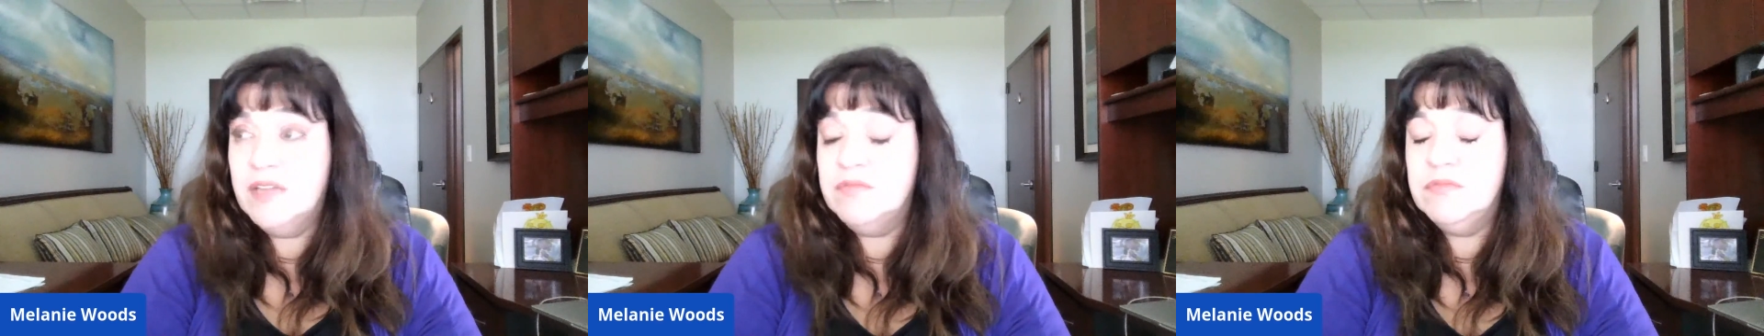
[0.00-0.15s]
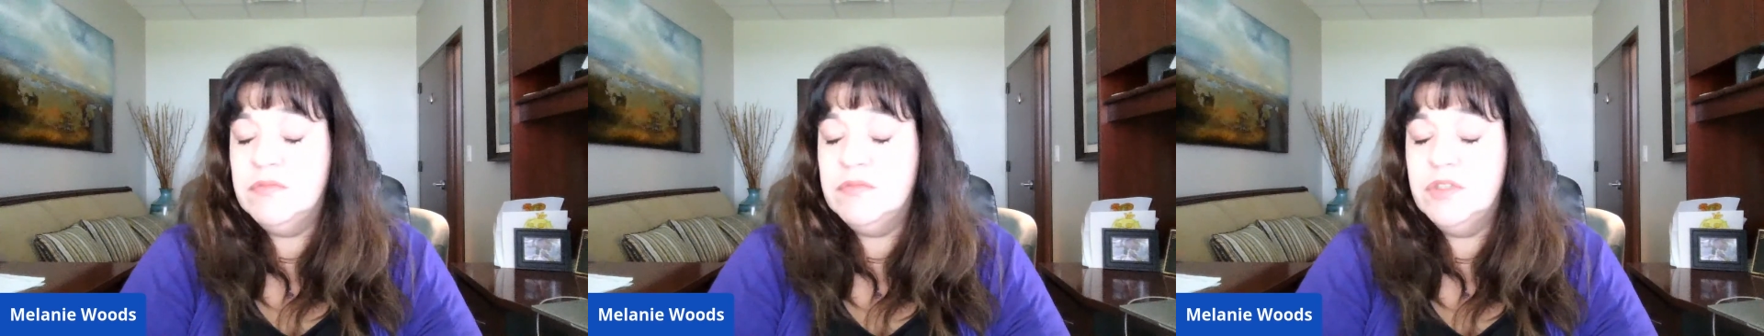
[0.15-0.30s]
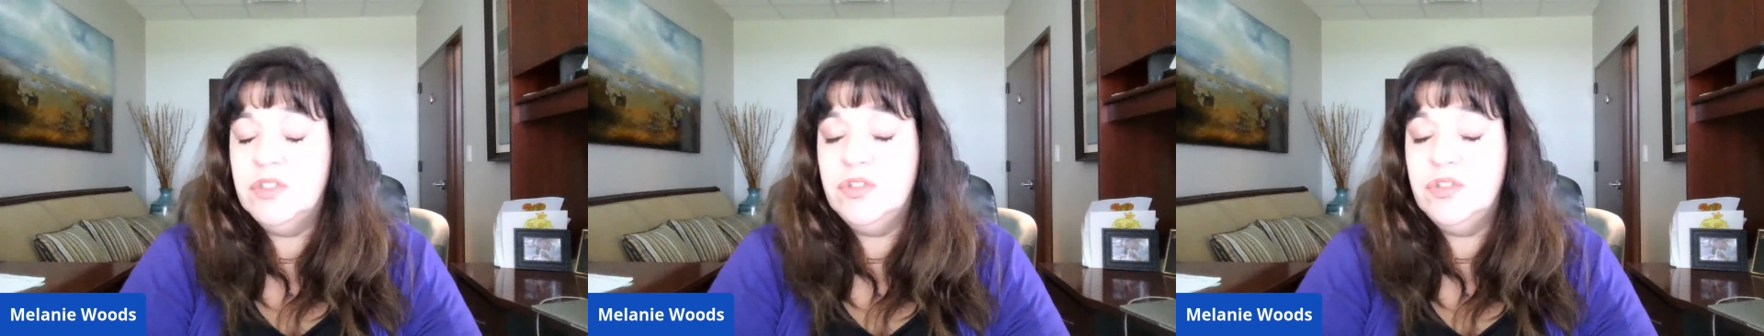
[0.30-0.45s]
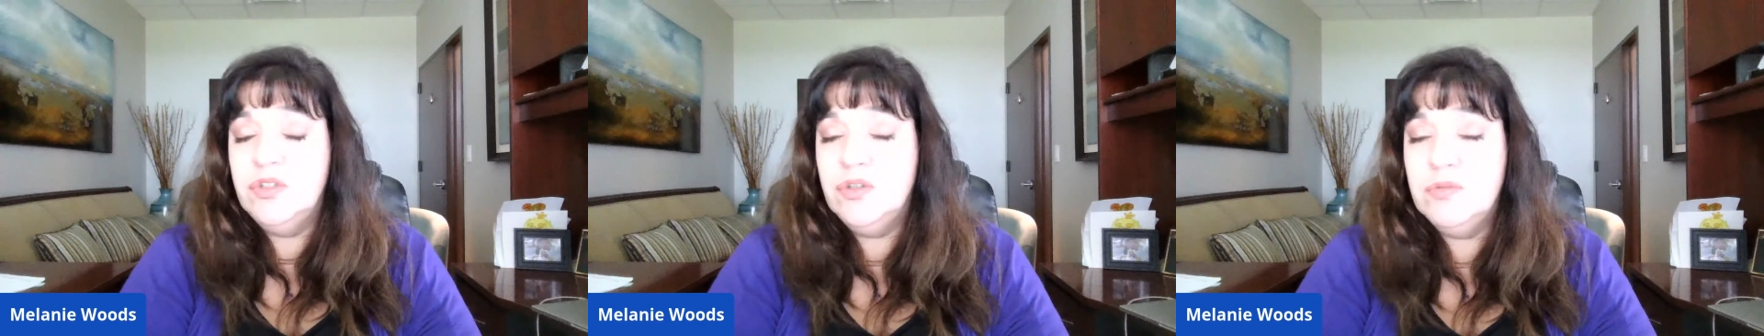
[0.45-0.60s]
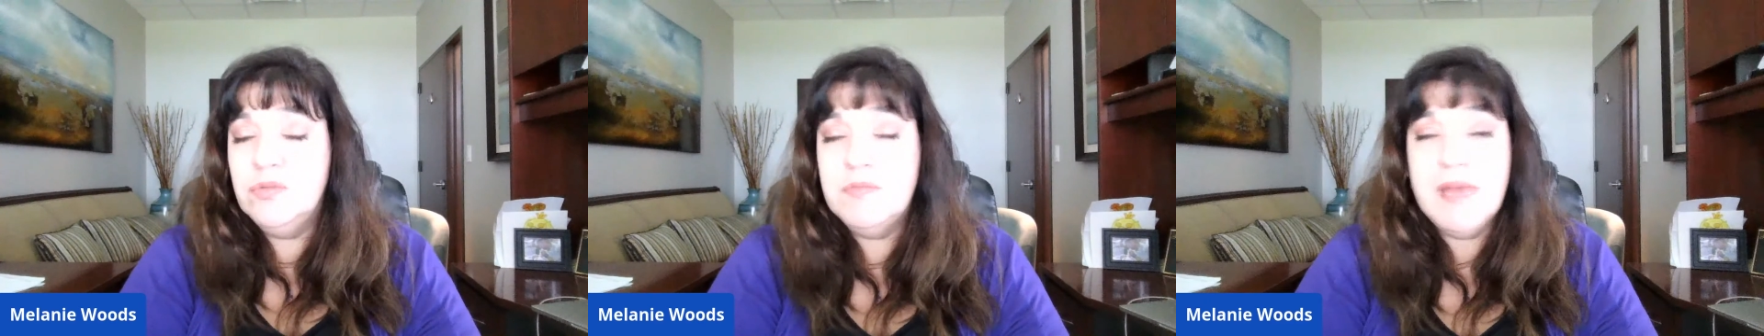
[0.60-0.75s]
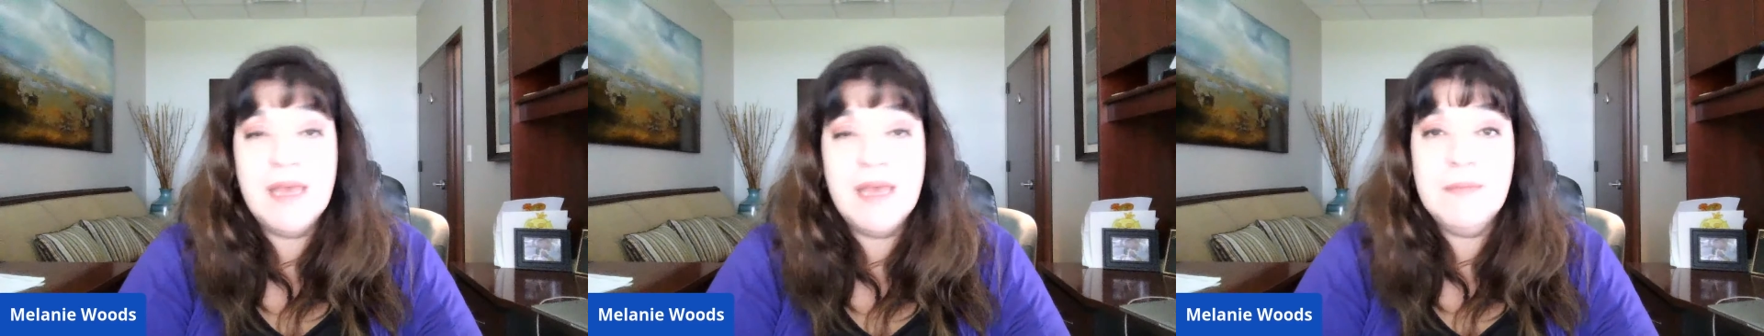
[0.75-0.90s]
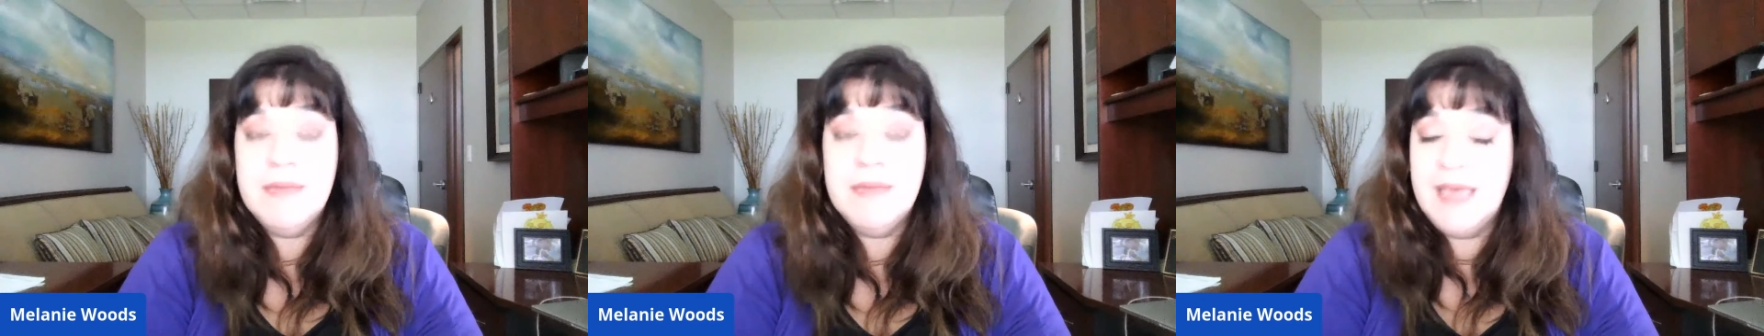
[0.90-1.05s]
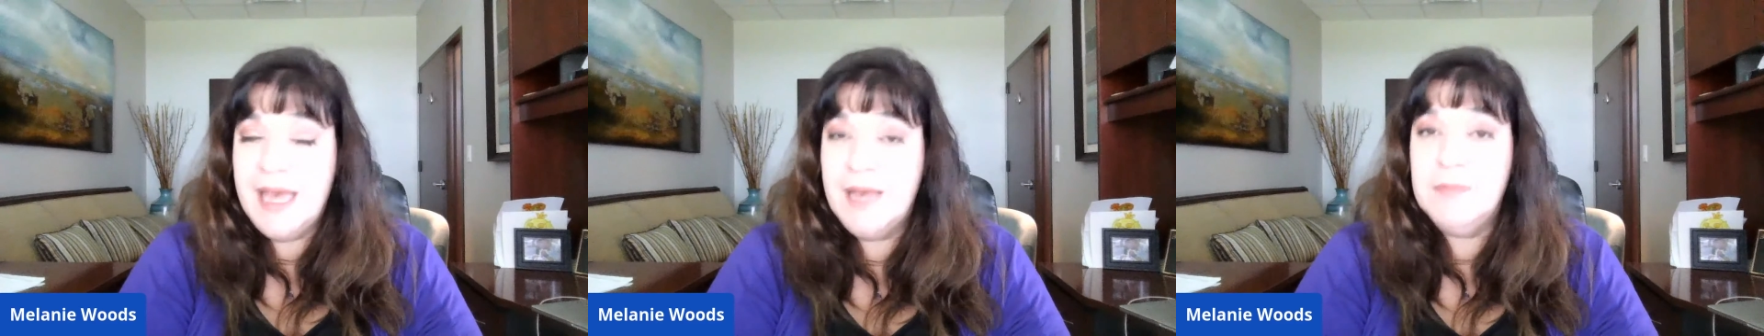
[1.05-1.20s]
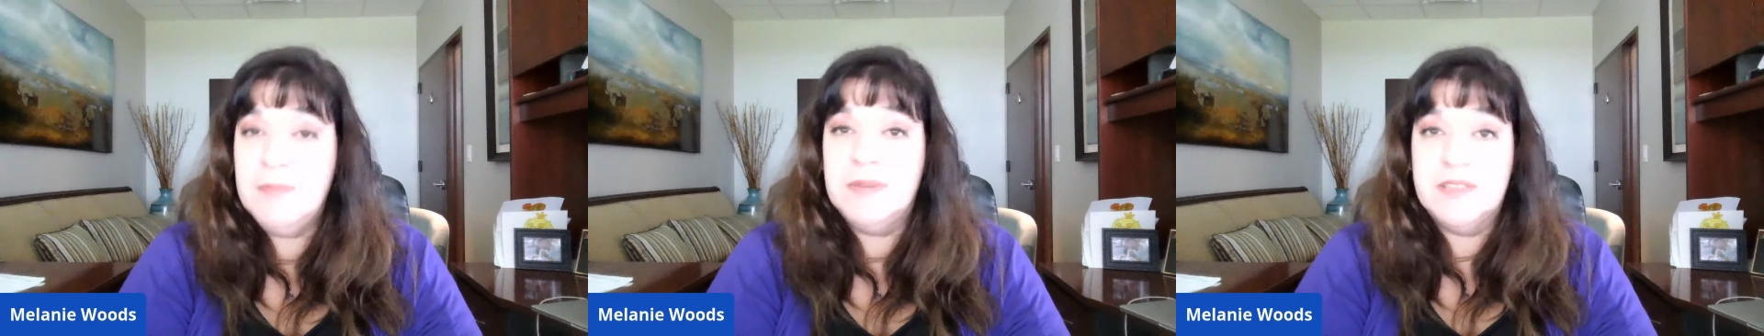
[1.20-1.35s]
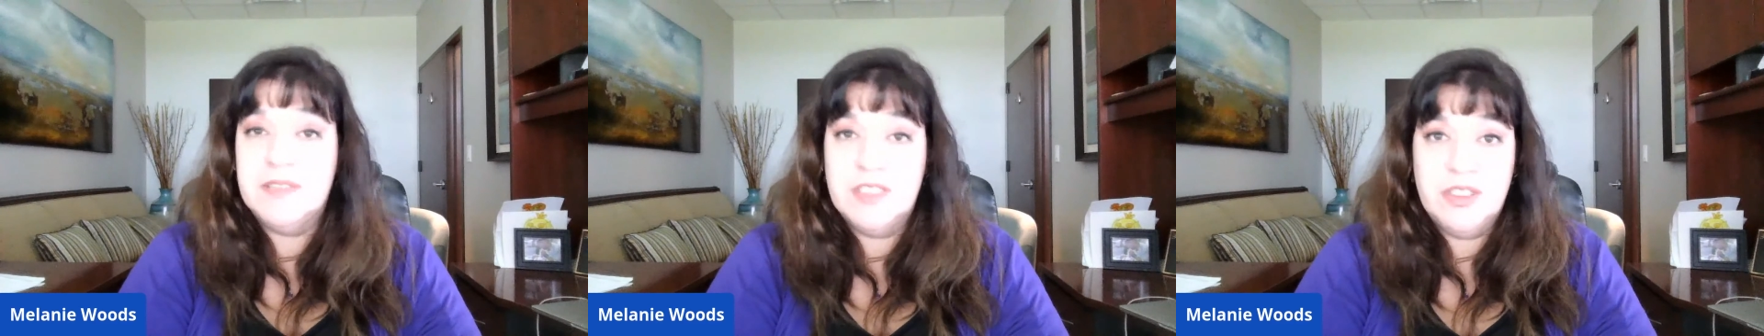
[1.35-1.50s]
and you may be
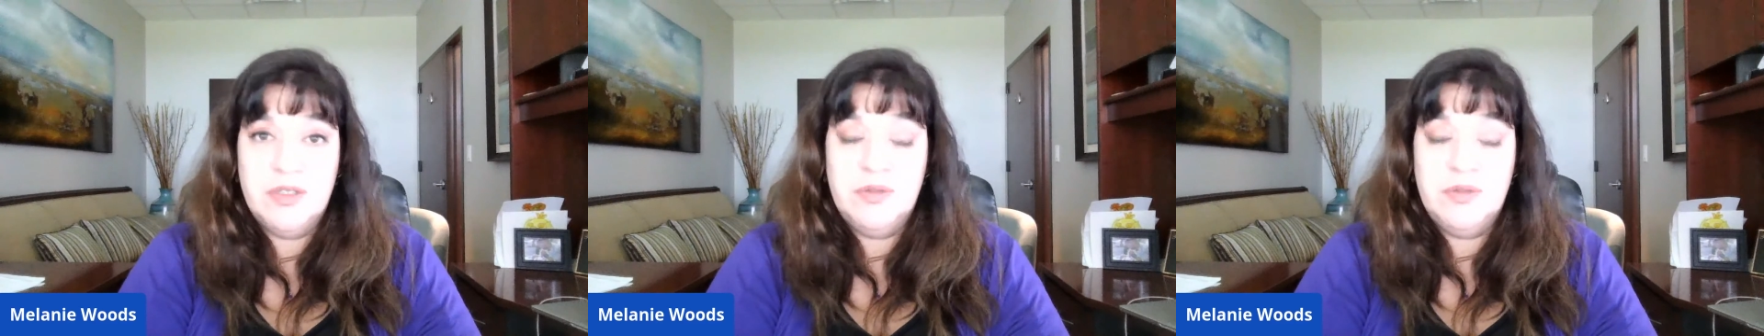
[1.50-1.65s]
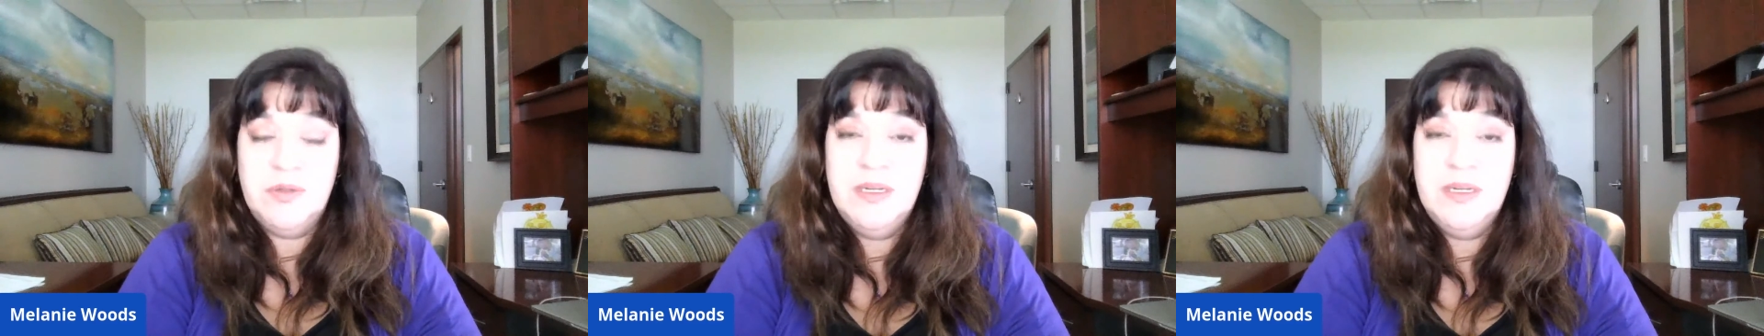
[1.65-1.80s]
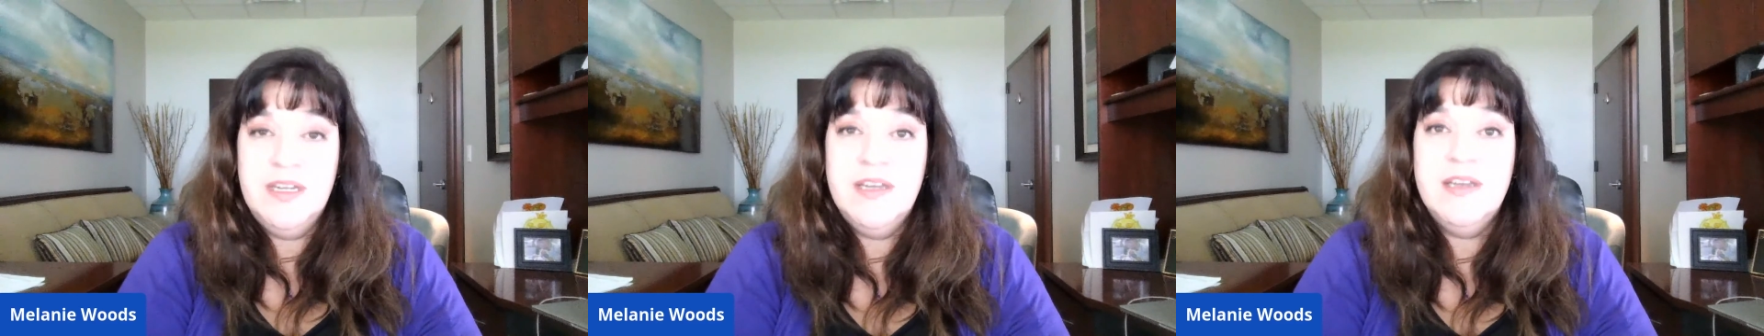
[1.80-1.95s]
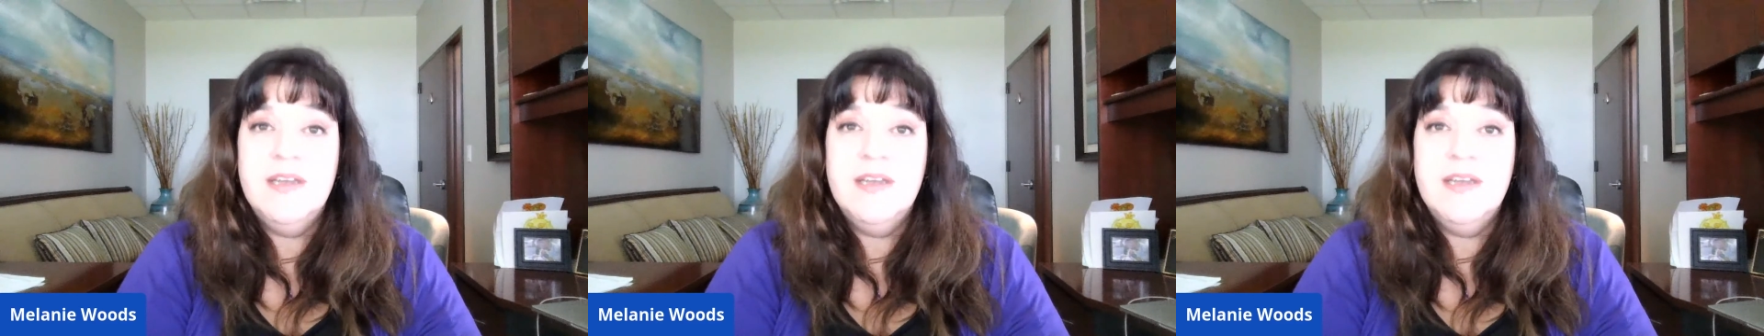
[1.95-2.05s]
able to.